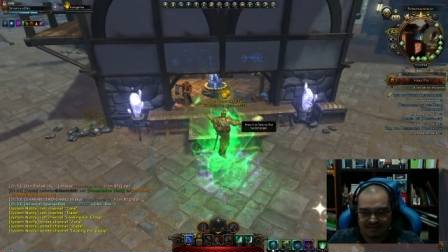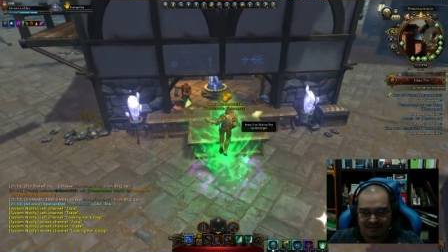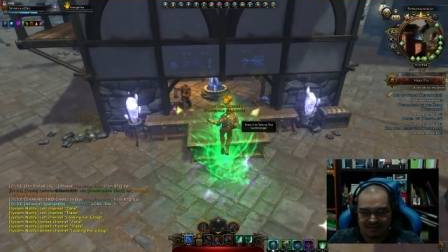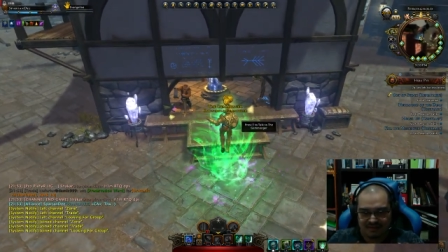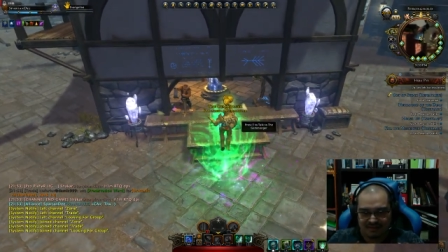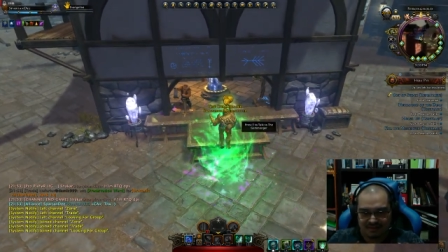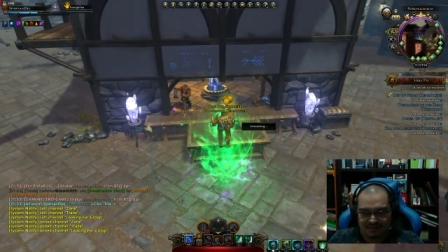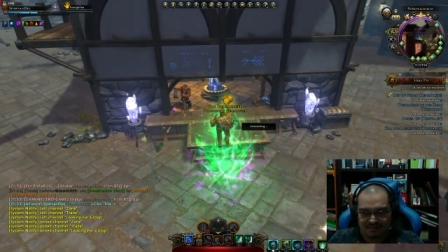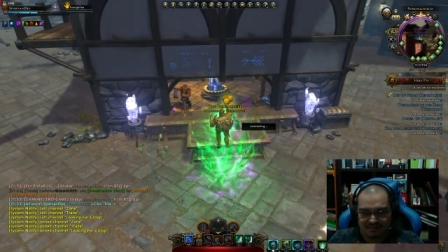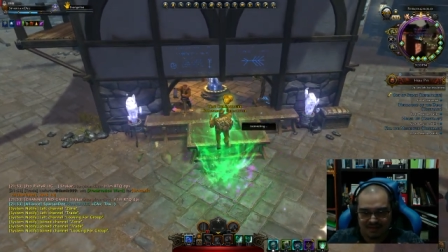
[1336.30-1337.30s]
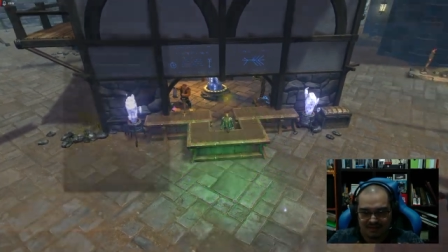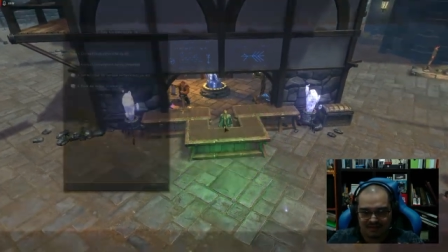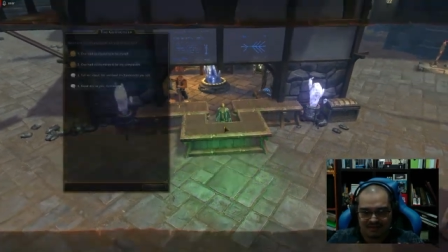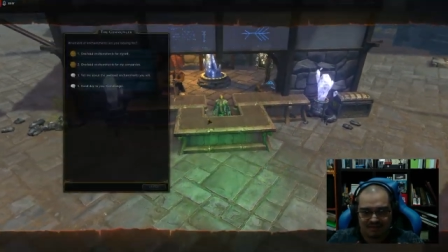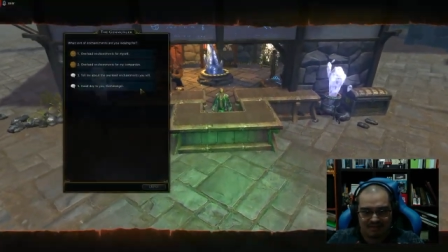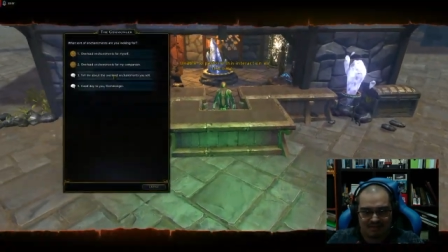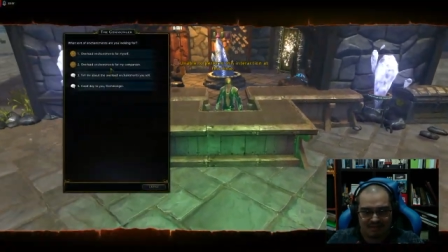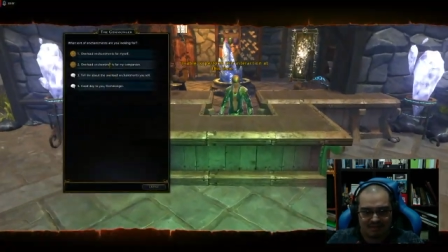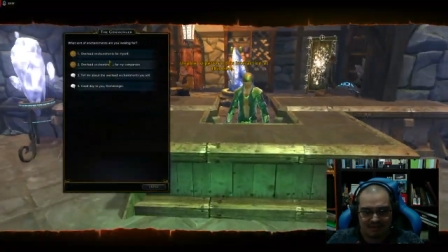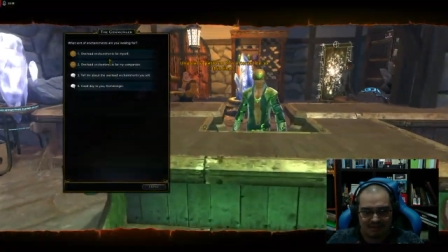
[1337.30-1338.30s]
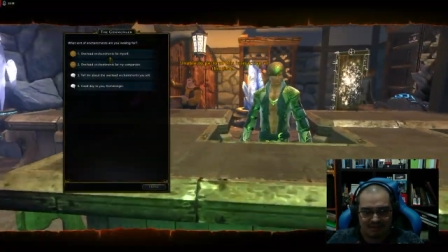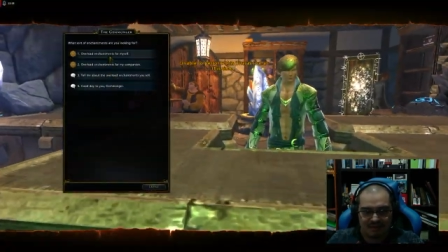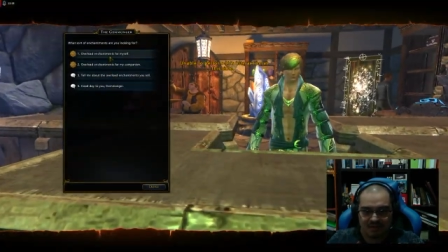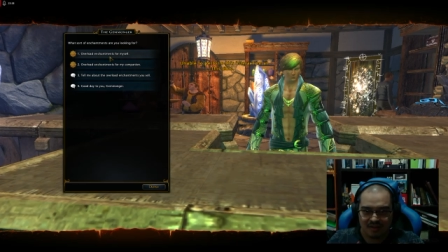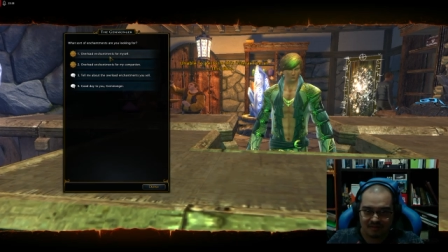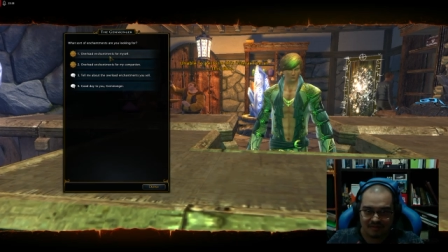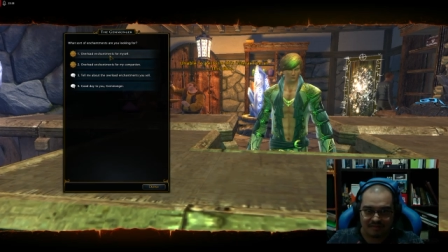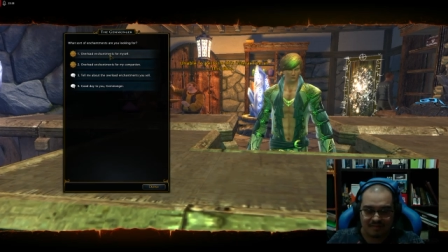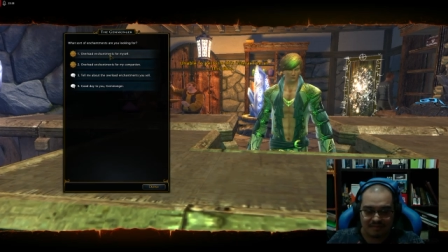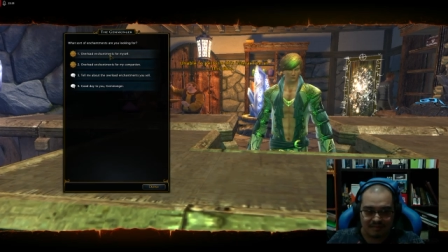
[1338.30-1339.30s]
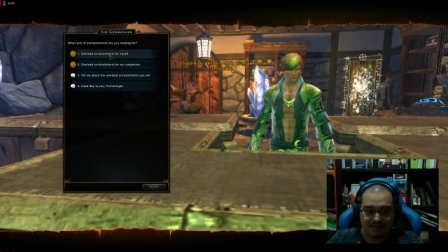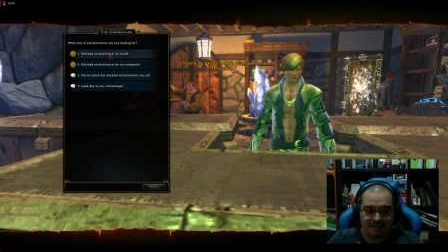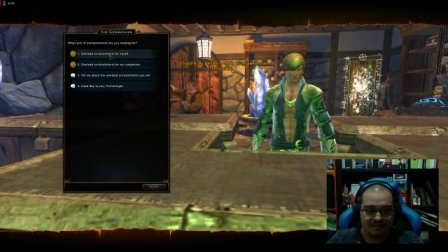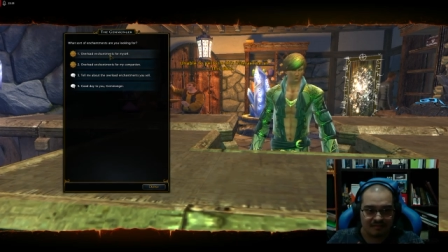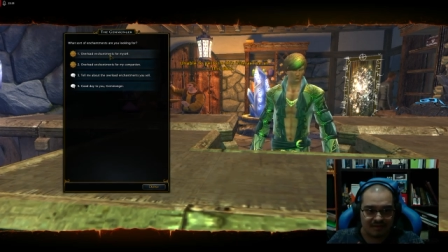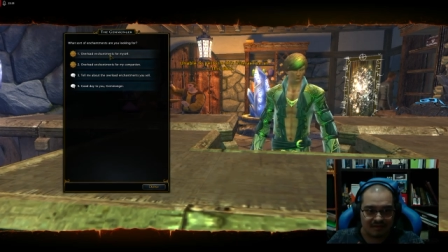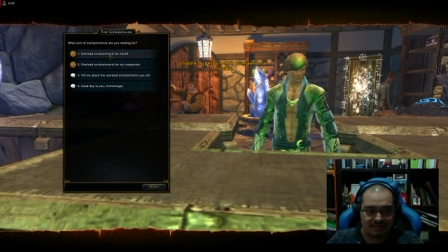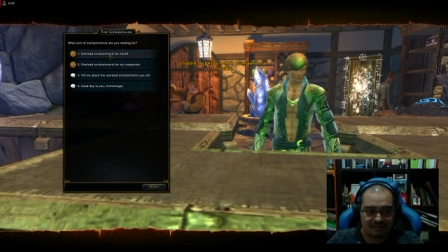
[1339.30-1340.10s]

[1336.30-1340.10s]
so, uh, my guild so uh, I don't know how it will be placed but